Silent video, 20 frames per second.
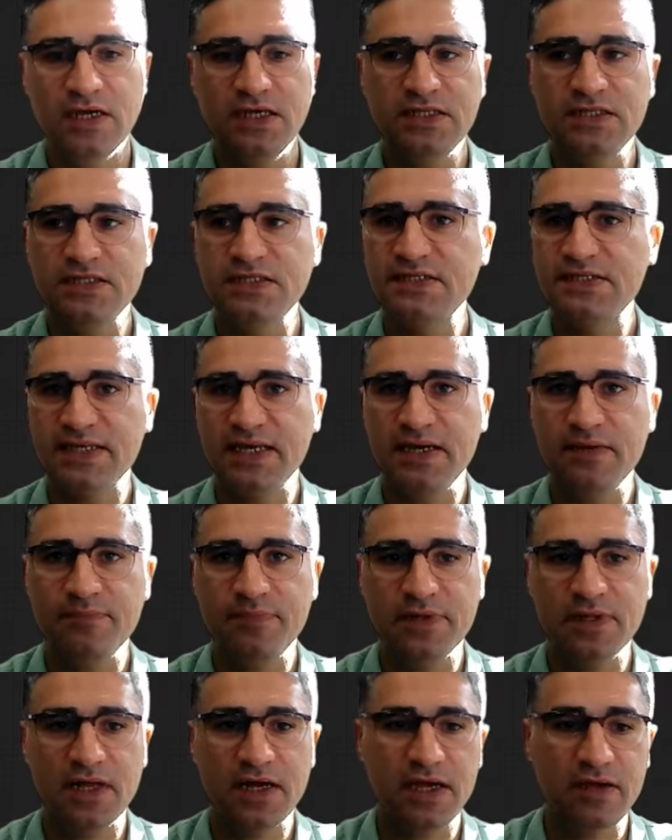In this
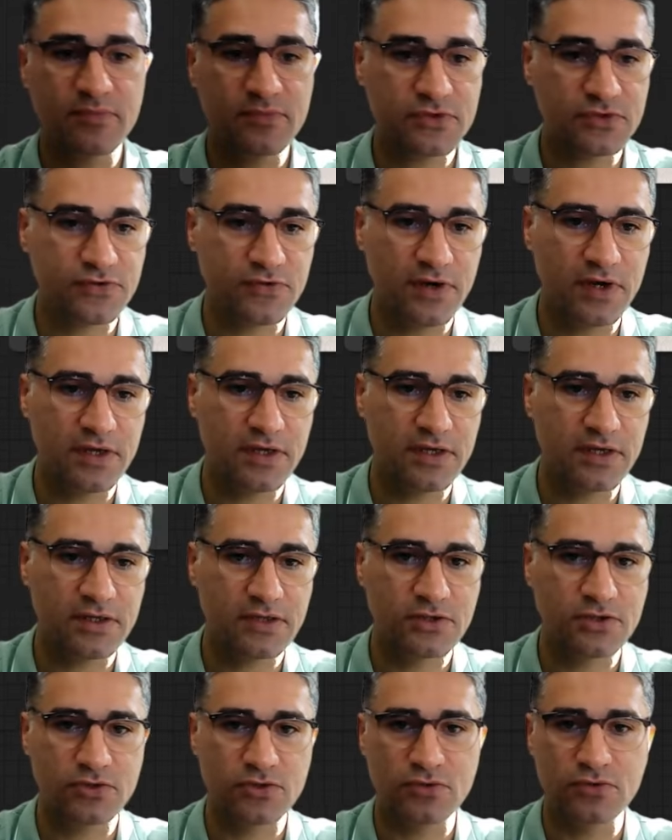sample, I am
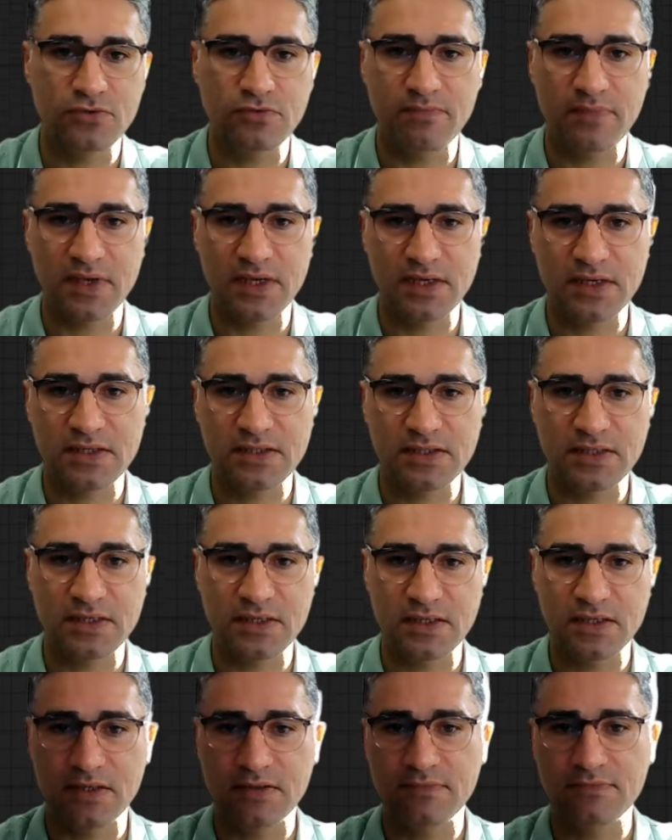trying to make
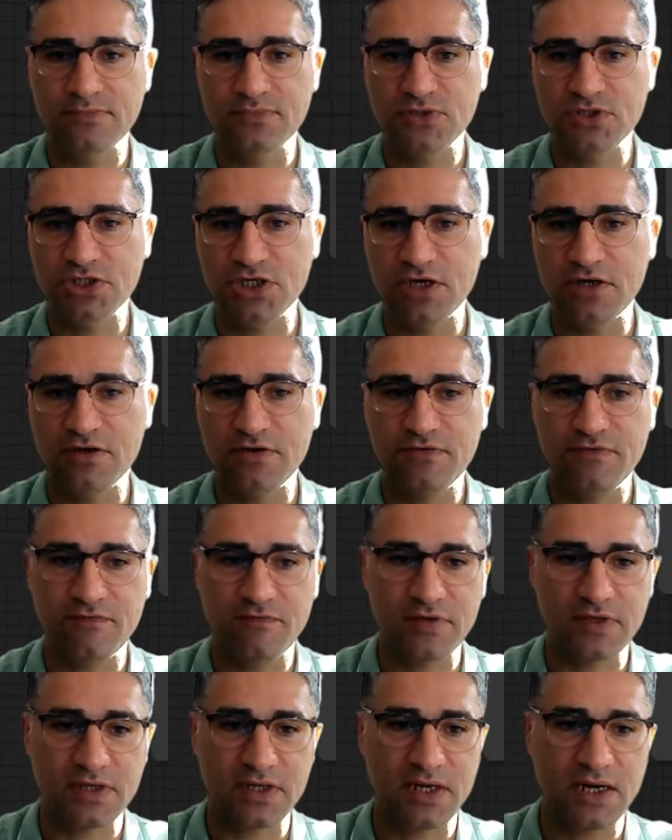the chair
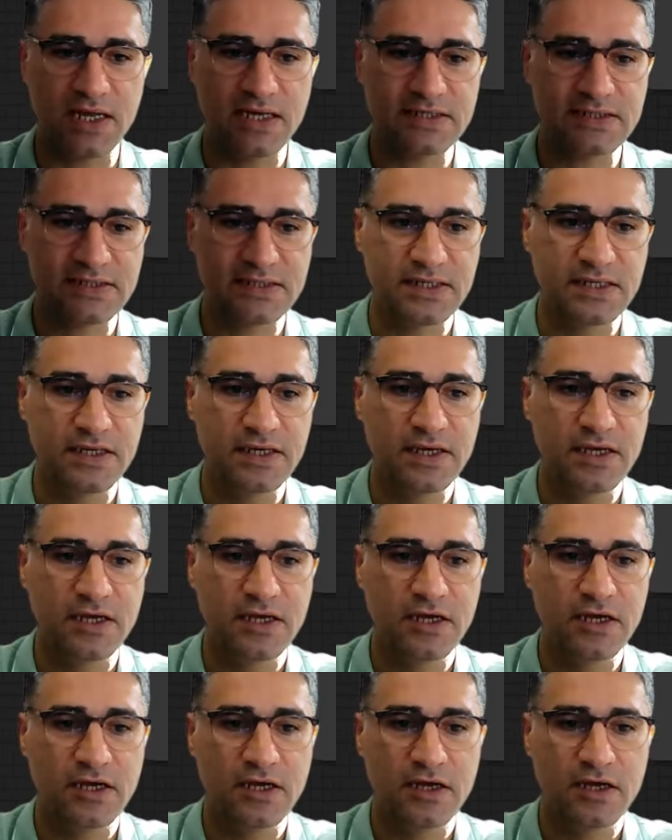with glass,
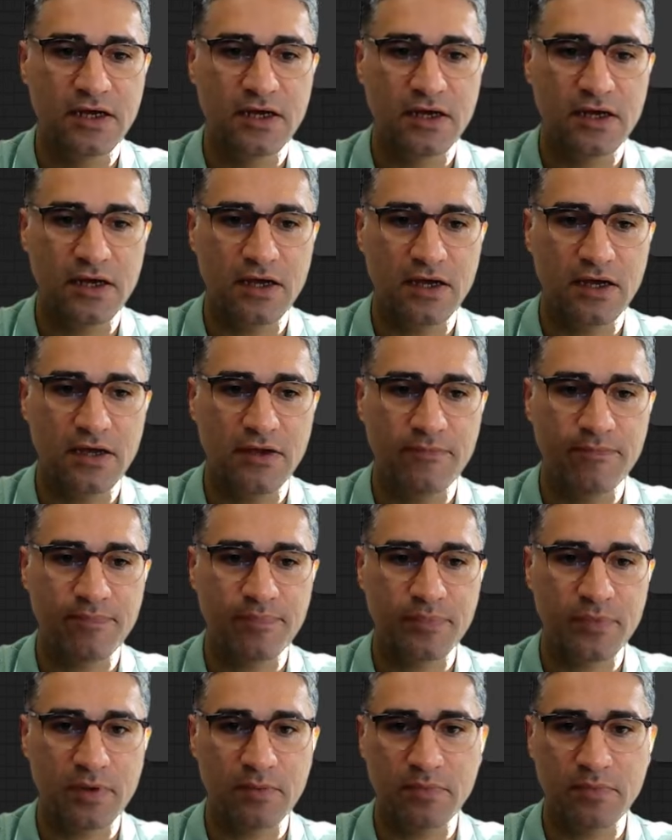
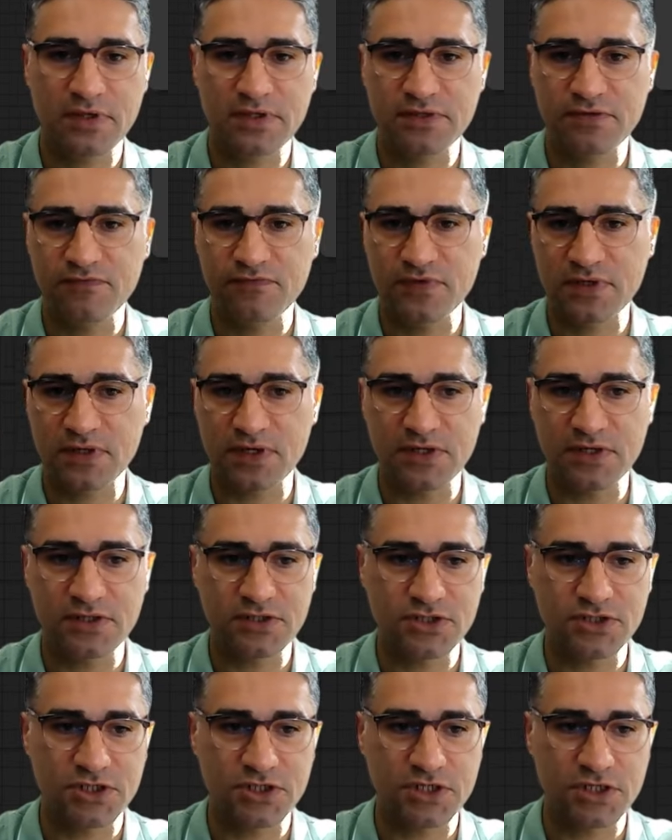but with
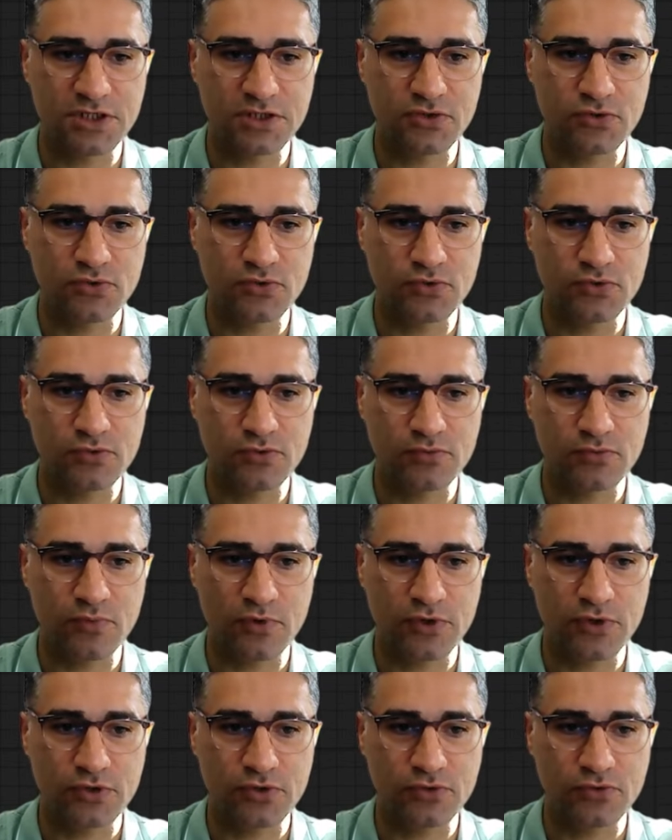conditioning
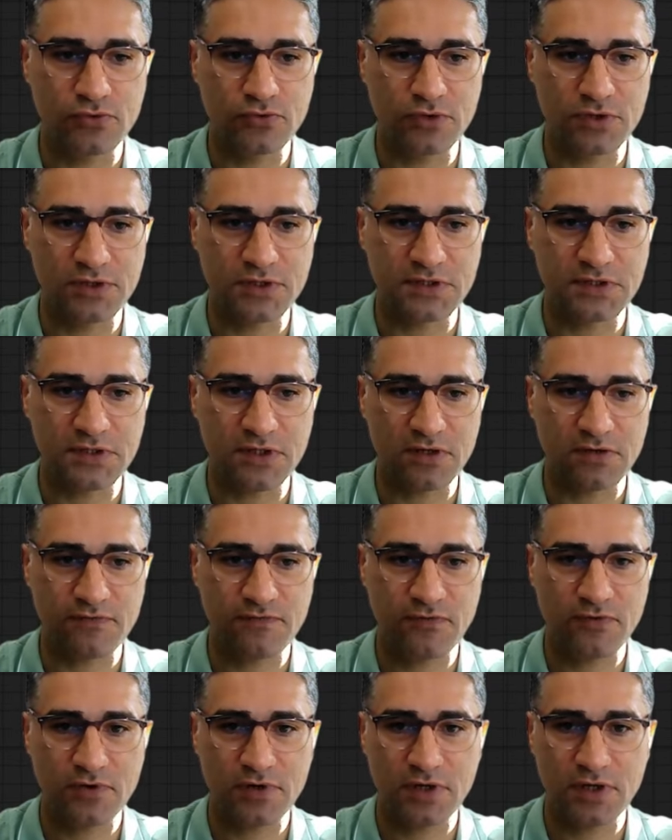2.2 it is not
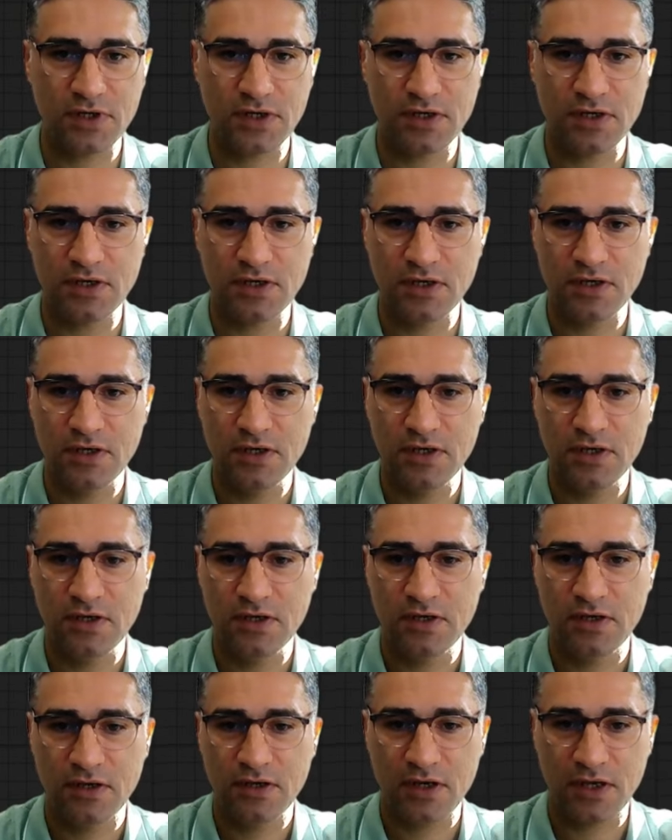working.
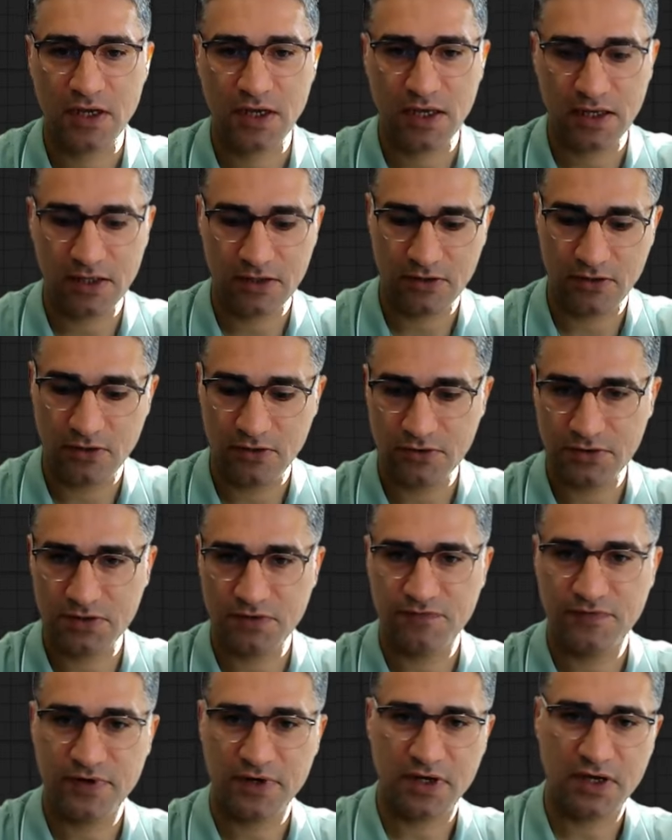And
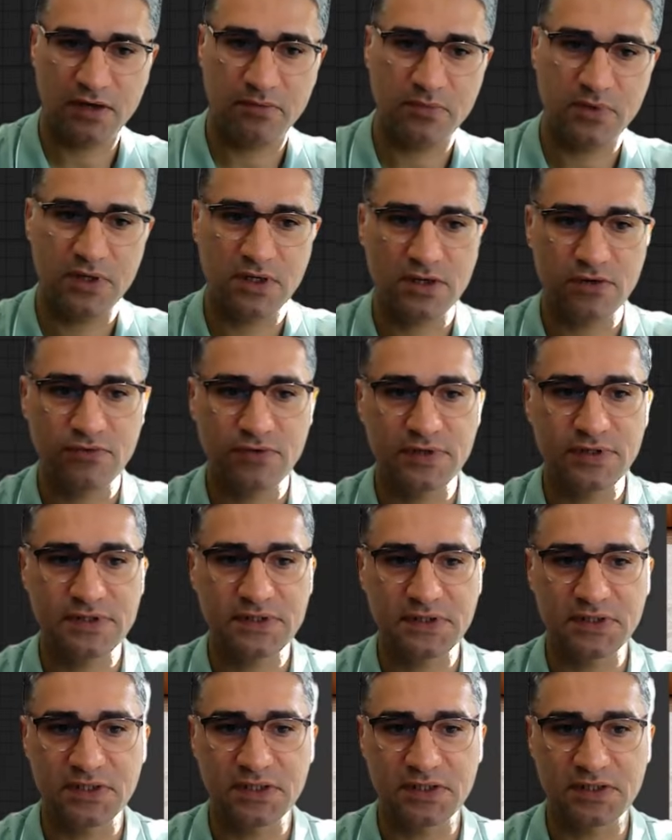also when I am
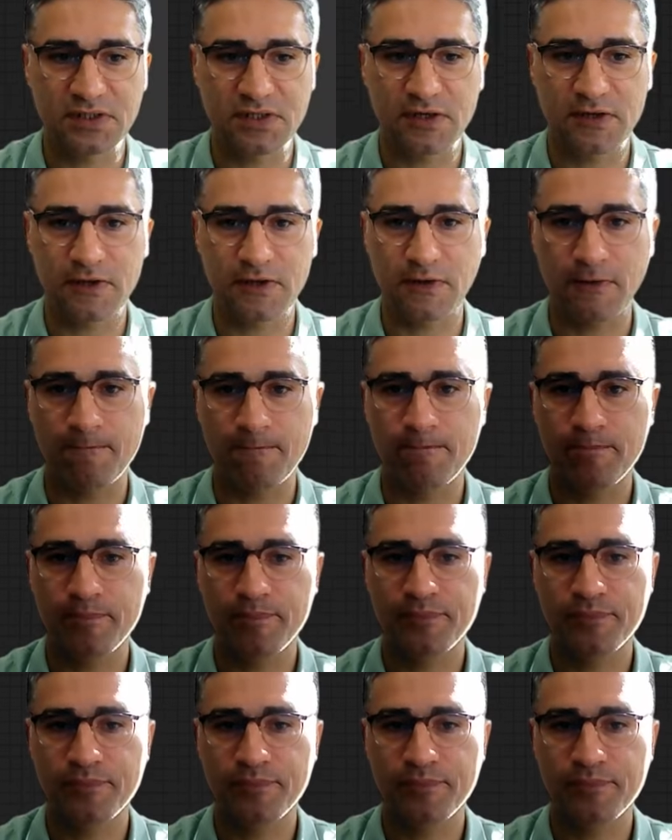increasing the